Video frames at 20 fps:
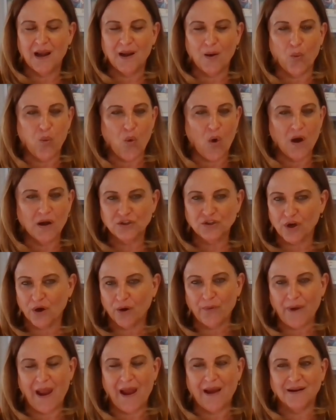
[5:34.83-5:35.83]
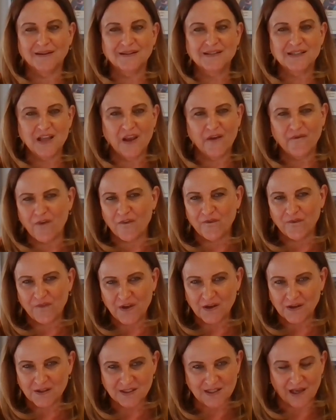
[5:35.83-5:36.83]
of wander around and see if it
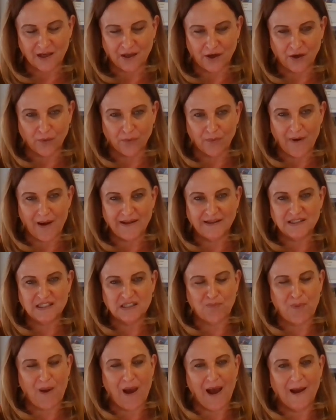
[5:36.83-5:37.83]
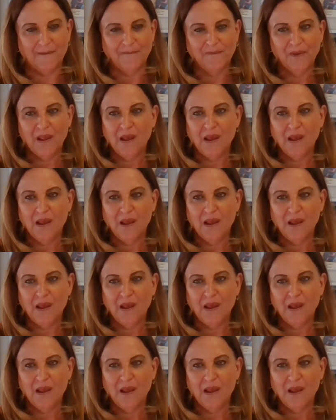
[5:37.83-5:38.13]
feels like your right spot.